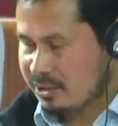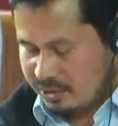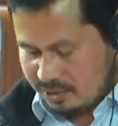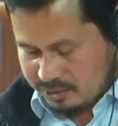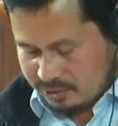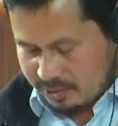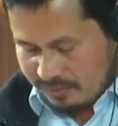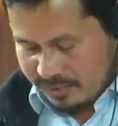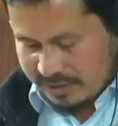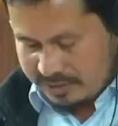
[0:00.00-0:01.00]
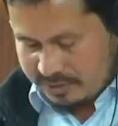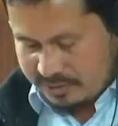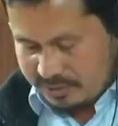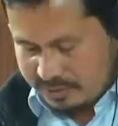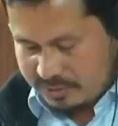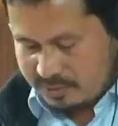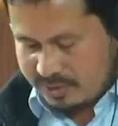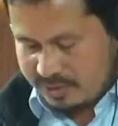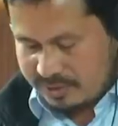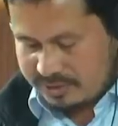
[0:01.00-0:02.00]
So I would like to
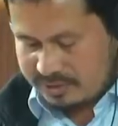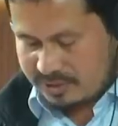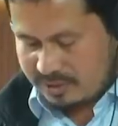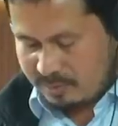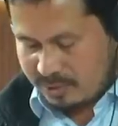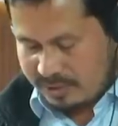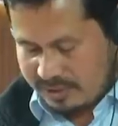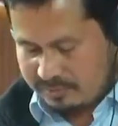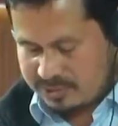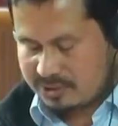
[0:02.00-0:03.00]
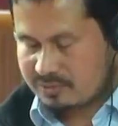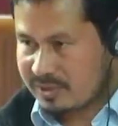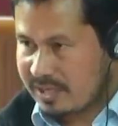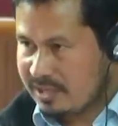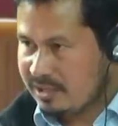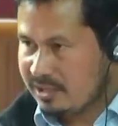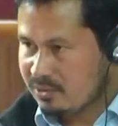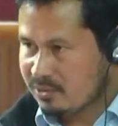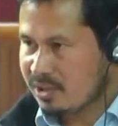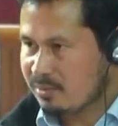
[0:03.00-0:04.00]
request upon them, sir, to kindly
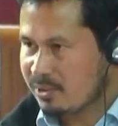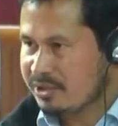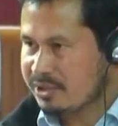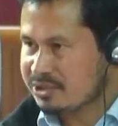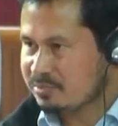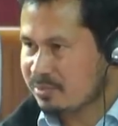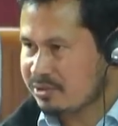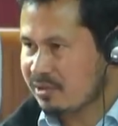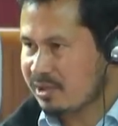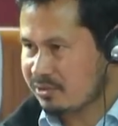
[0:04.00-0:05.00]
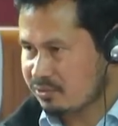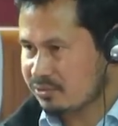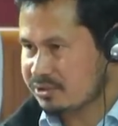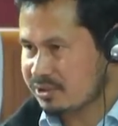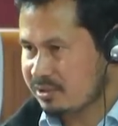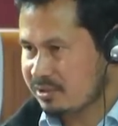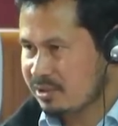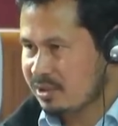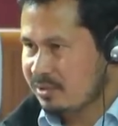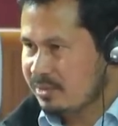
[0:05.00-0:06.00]
look upon this particular road, sir.
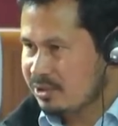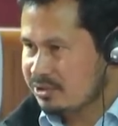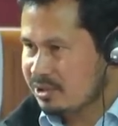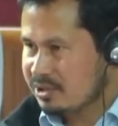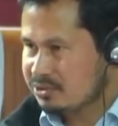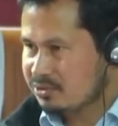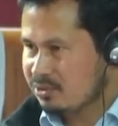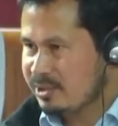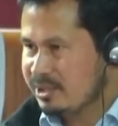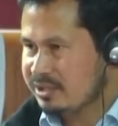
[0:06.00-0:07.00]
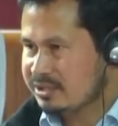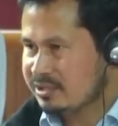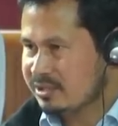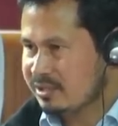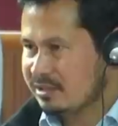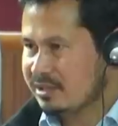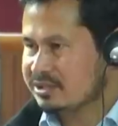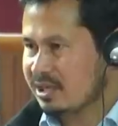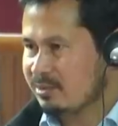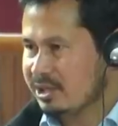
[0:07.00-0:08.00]
Because there are so many incidents that
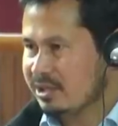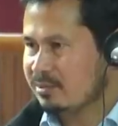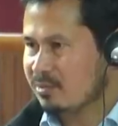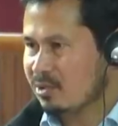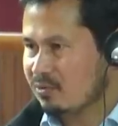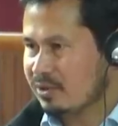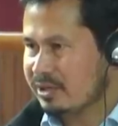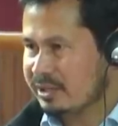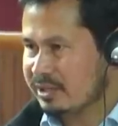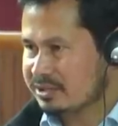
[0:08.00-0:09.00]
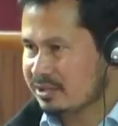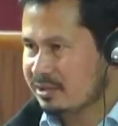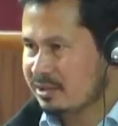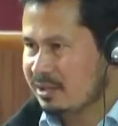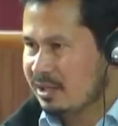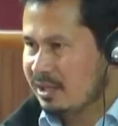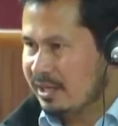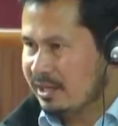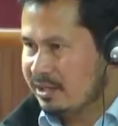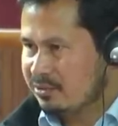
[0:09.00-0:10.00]
is happening in Block one area, sir.
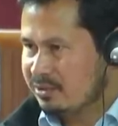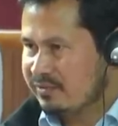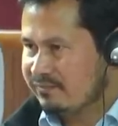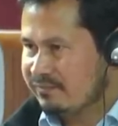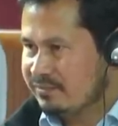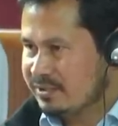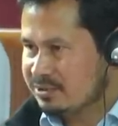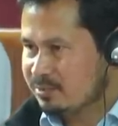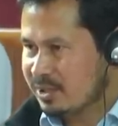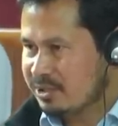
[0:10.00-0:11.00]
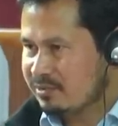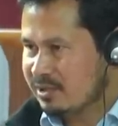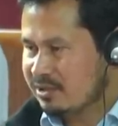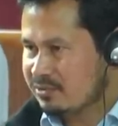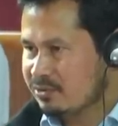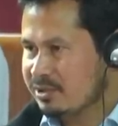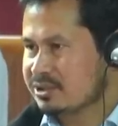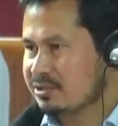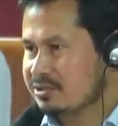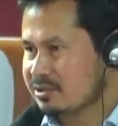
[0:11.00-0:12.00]
And I know if this particular road is
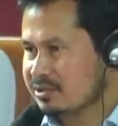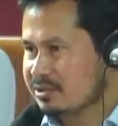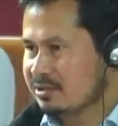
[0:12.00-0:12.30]
constructed,